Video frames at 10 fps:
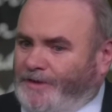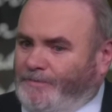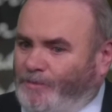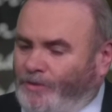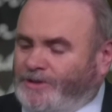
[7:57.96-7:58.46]

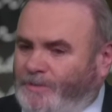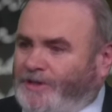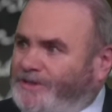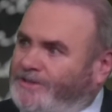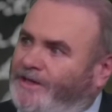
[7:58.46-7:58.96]
more
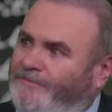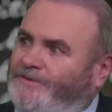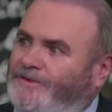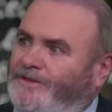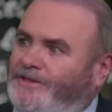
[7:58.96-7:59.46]
space is
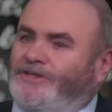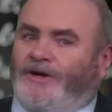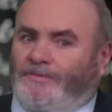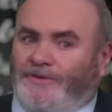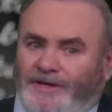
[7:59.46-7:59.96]
given to this
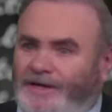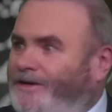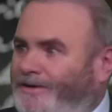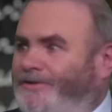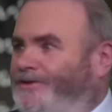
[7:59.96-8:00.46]
psalm than
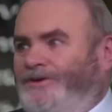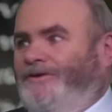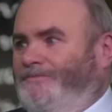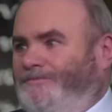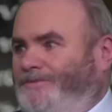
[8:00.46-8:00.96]
any other psalm,